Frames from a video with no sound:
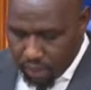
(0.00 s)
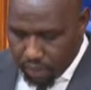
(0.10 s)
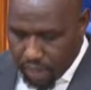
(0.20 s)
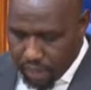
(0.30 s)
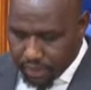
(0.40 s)

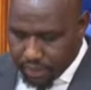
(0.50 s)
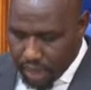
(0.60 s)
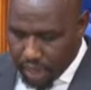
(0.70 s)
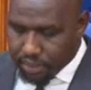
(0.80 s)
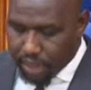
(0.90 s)
there is
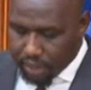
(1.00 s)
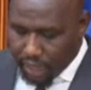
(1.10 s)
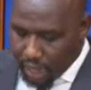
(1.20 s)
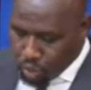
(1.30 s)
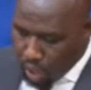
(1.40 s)
Senator
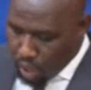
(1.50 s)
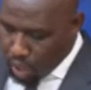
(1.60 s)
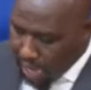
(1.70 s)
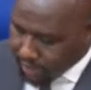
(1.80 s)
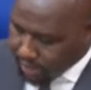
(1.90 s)
Kajwang
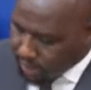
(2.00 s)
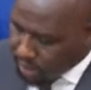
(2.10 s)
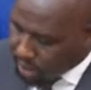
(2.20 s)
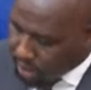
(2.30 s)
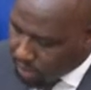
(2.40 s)

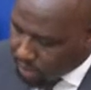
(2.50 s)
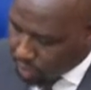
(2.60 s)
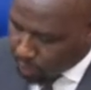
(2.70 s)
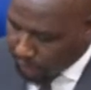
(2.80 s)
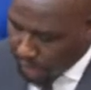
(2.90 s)
asked Mr. Speaker